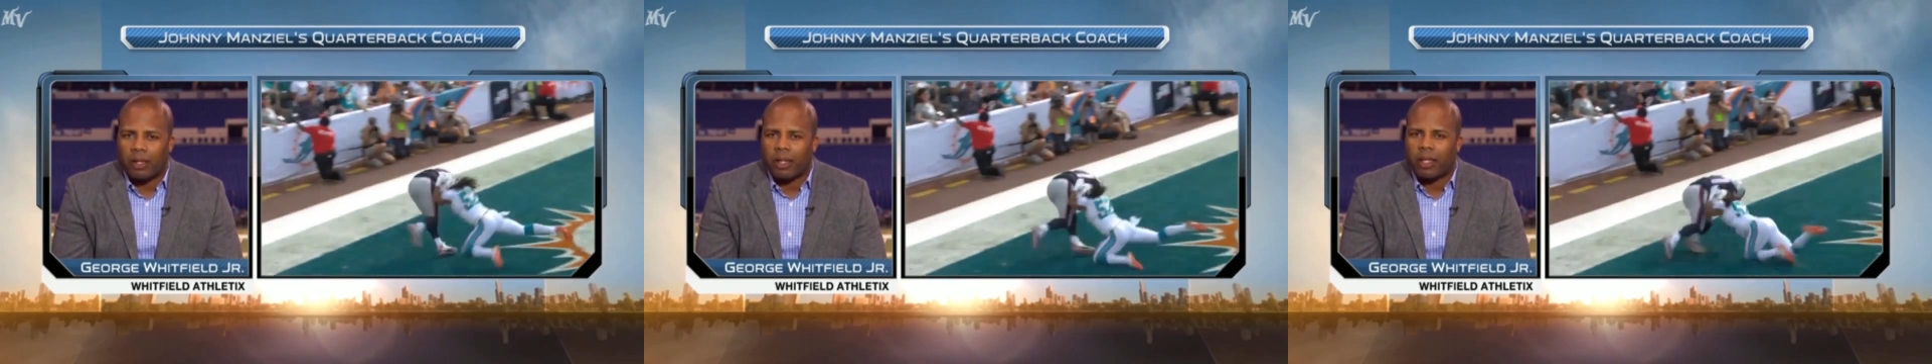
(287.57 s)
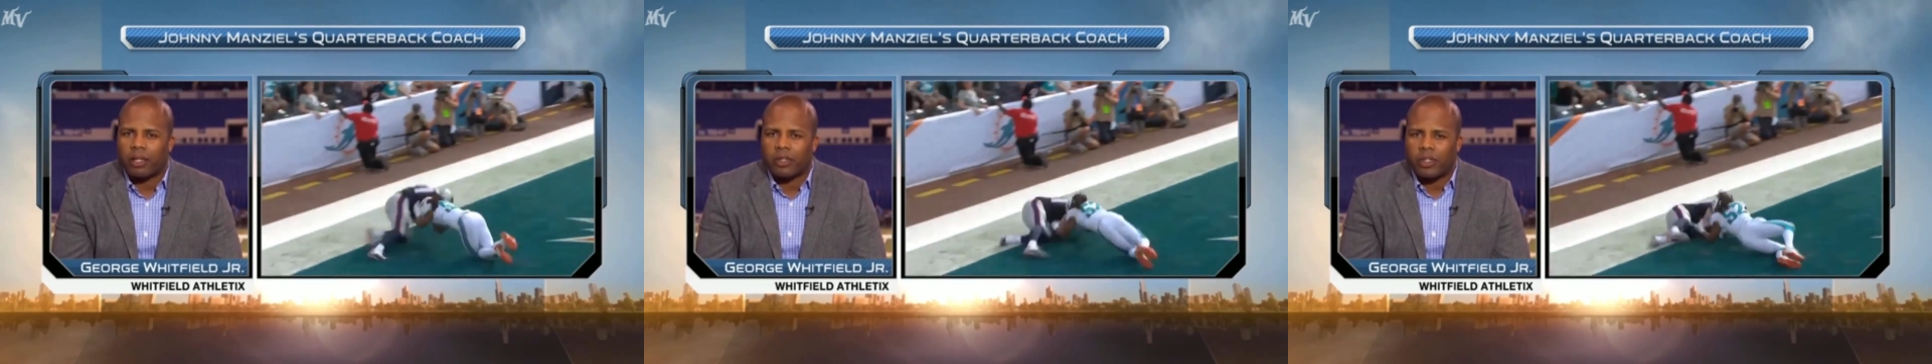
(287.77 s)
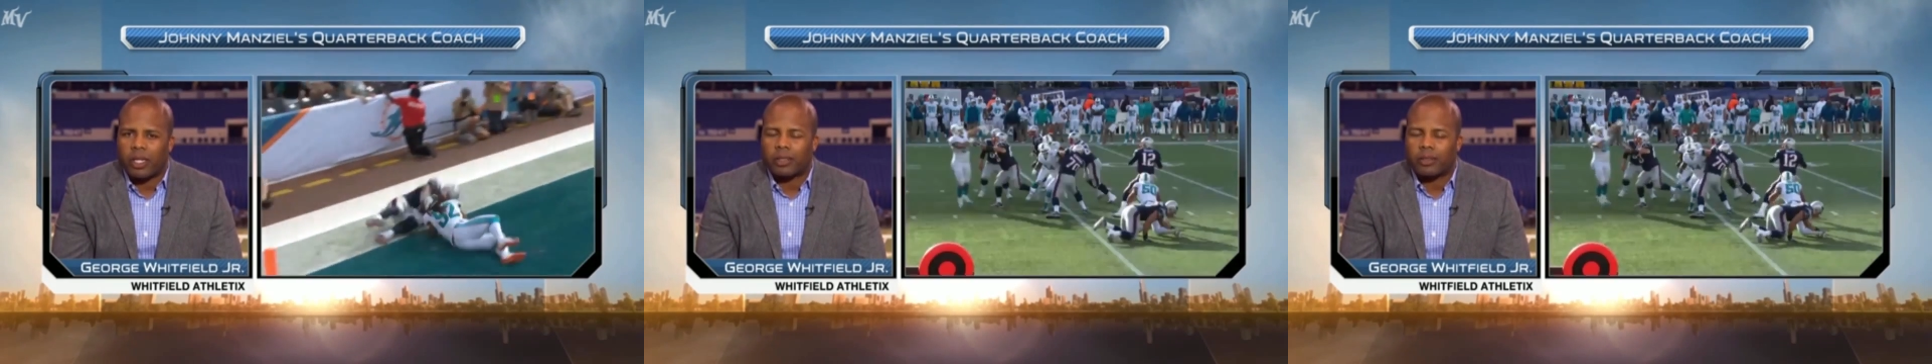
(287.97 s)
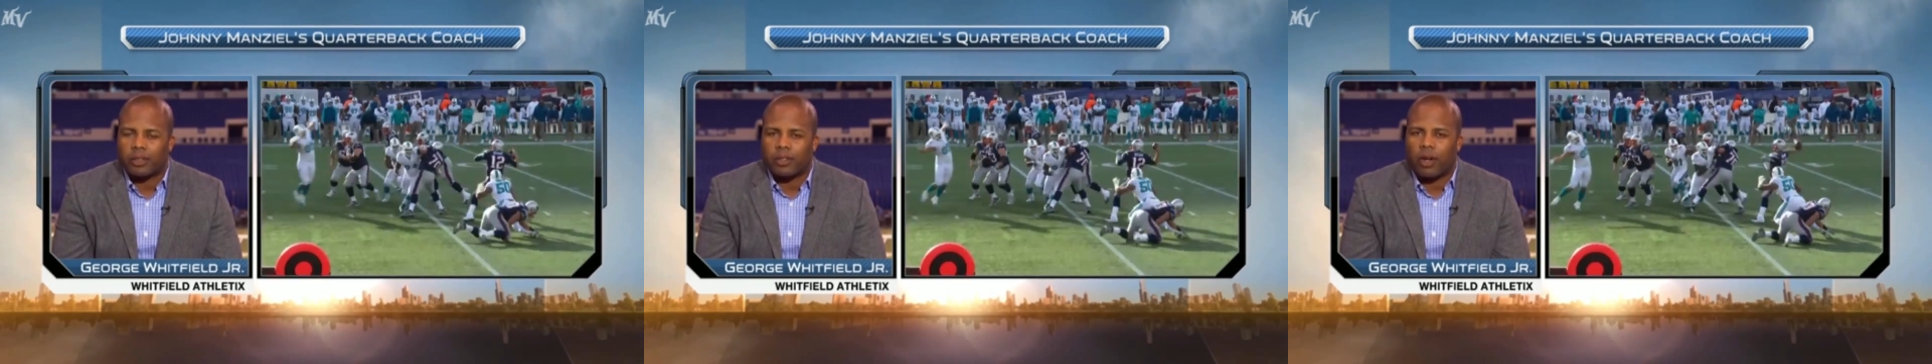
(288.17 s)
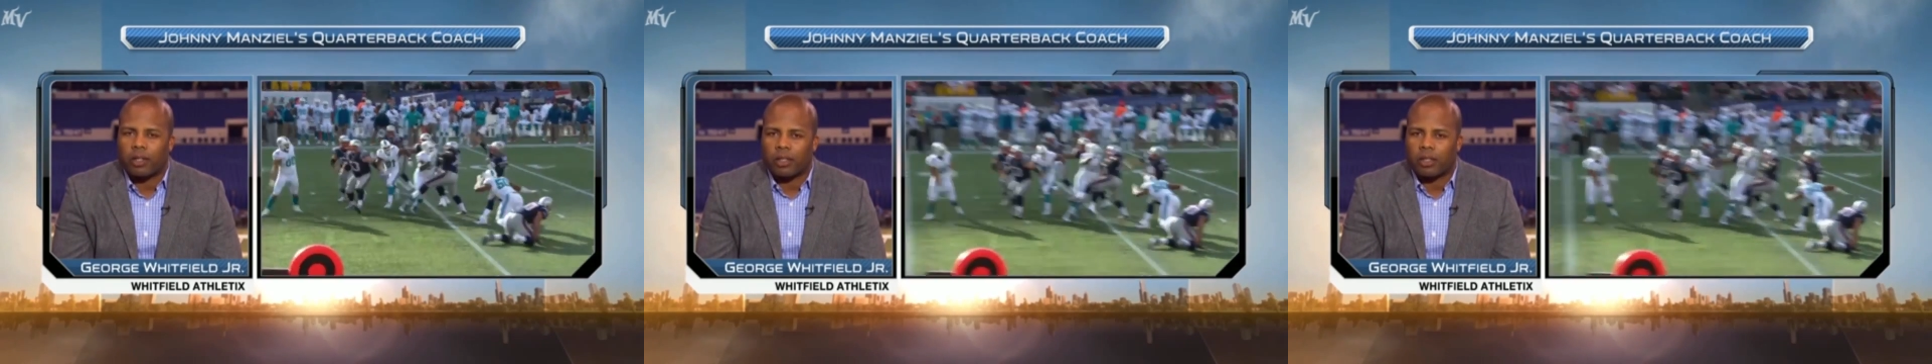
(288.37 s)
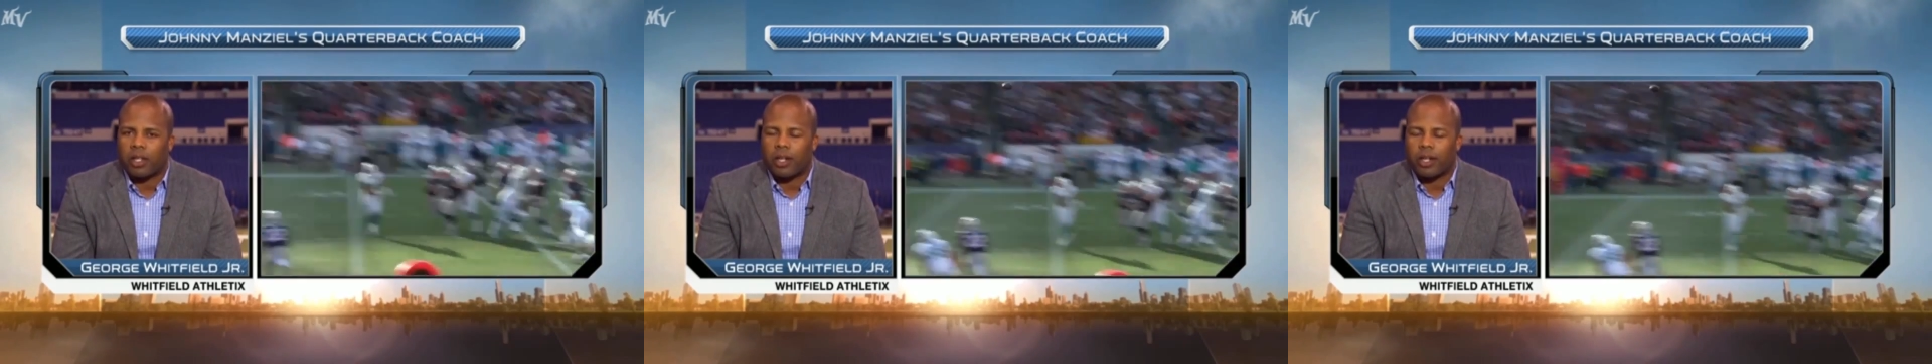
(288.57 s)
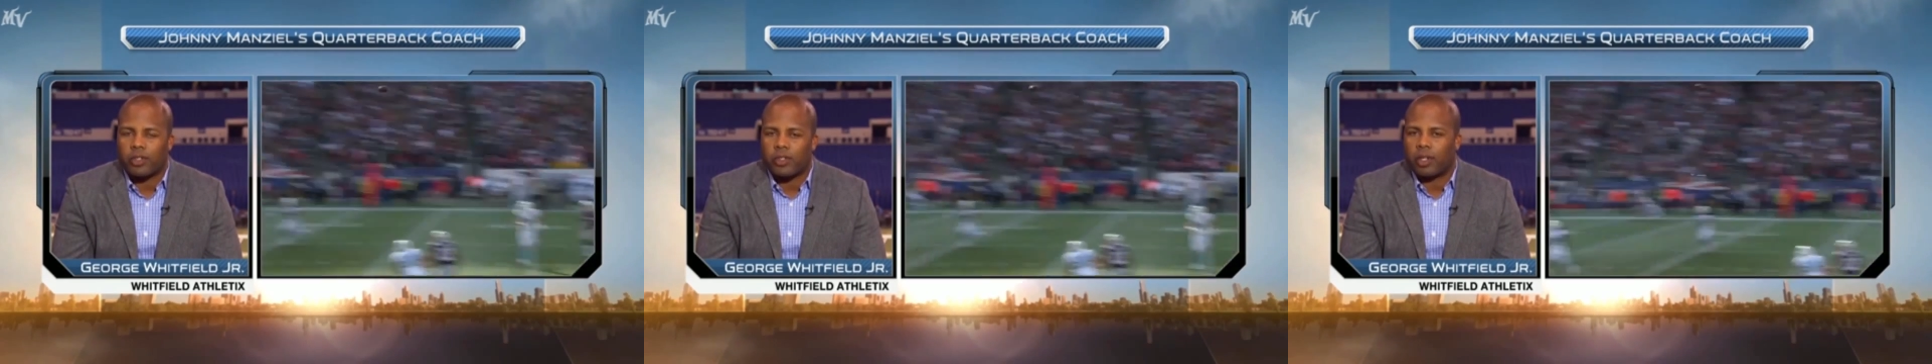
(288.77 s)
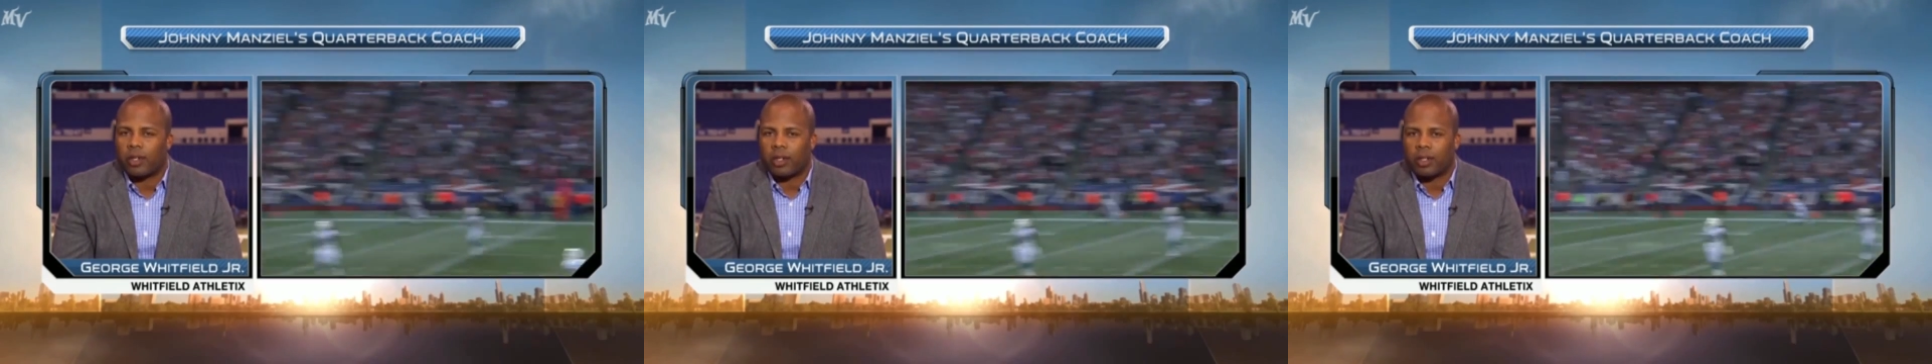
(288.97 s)
getting a chance to talk to Derek
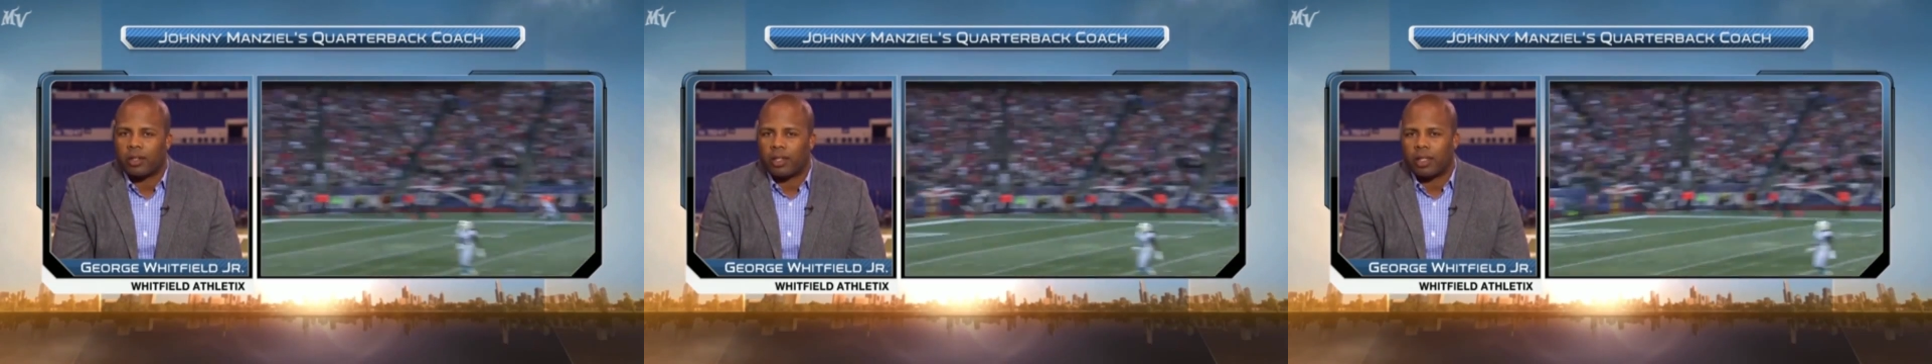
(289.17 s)
Jeter.